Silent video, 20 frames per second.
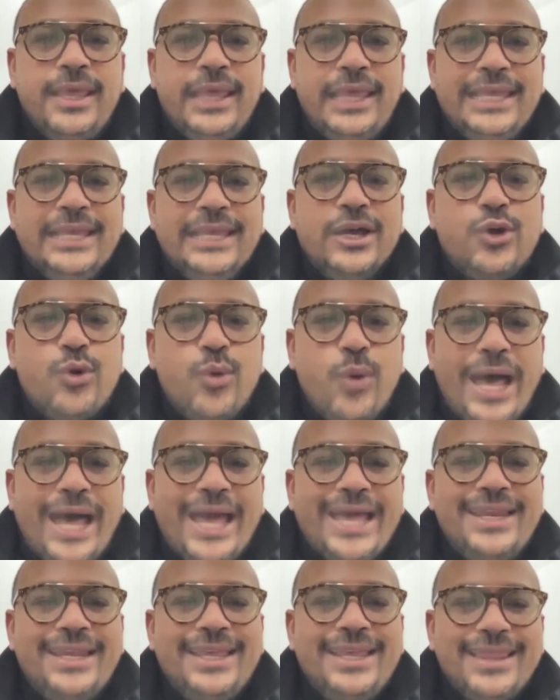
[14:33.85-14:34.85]
in
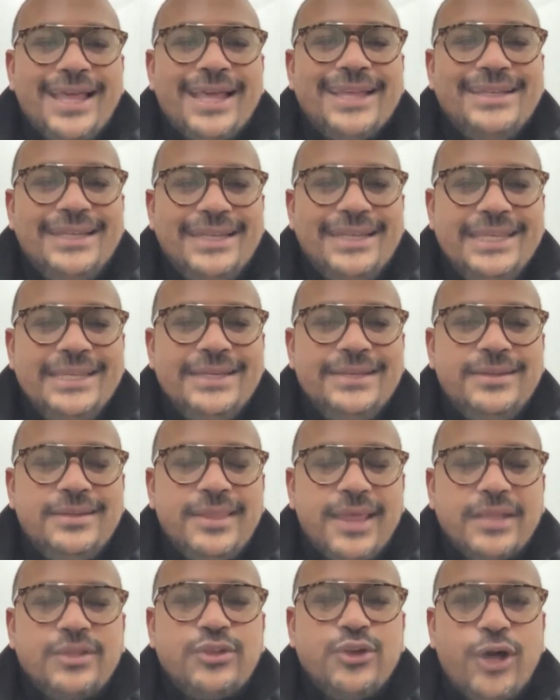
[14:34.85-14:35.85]
acquiring that lead,
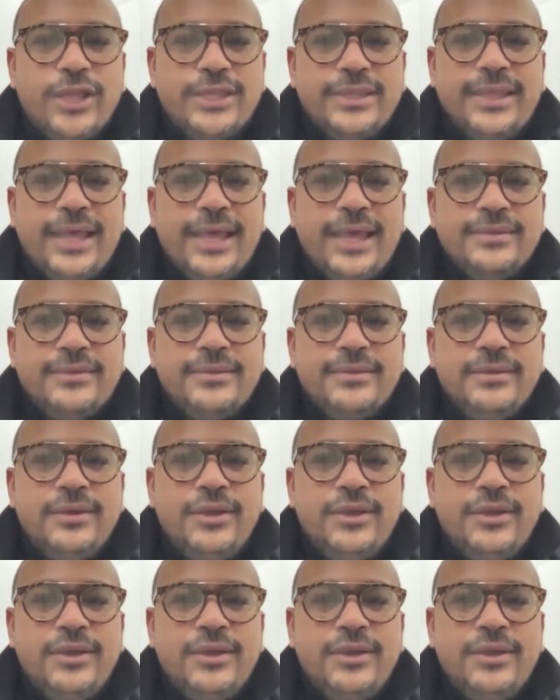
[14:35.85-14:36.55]
that contact,